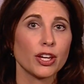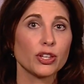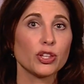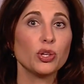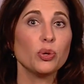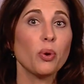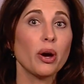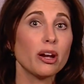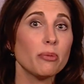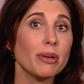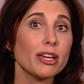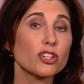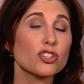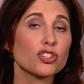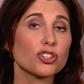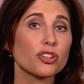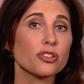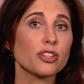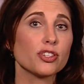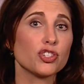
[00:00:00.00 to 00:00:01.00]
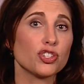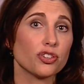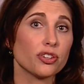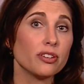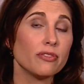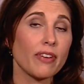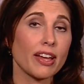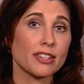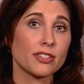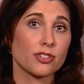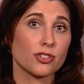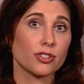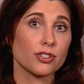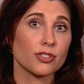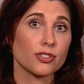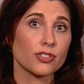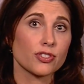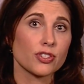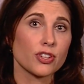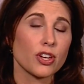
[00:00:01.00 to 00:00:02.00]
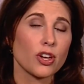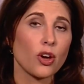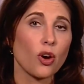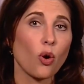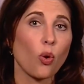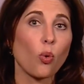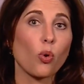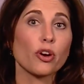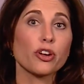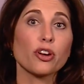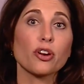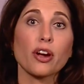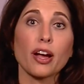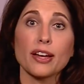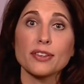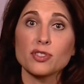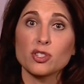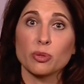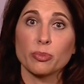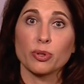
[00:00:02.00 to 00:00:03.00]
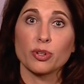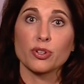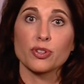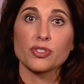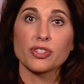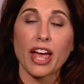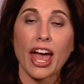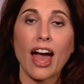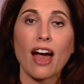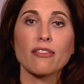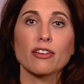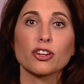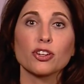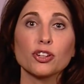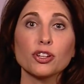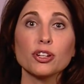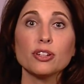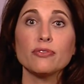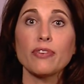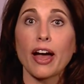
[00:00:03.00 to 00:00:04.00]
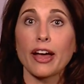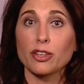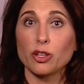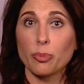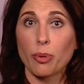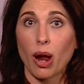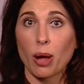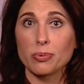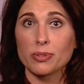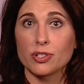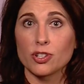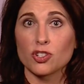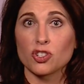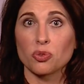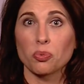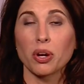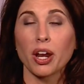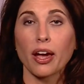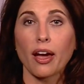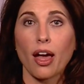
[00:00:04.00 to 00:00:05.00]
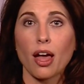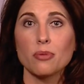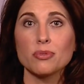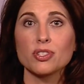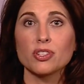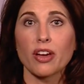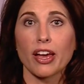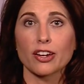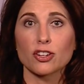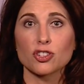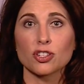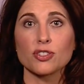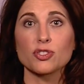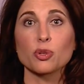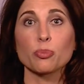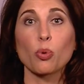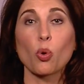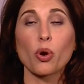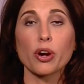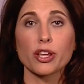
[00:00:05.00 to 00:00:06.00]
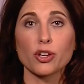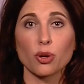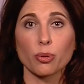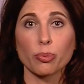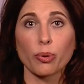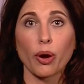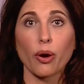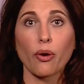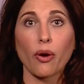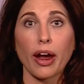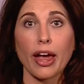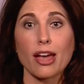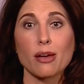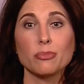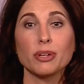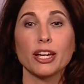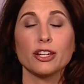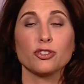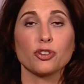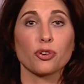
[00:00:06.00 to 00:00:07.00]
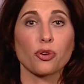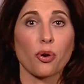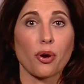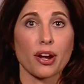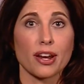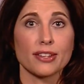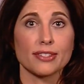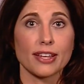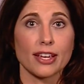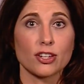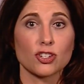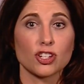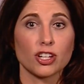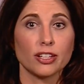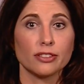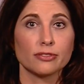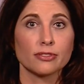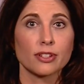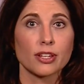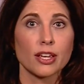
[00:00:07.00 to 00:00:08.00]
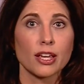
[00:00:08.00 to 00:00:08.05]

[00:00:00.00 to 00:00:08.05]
You want to make sure that your investors or your customers have a good value proposition when it comes to actually supporting your program and your organization.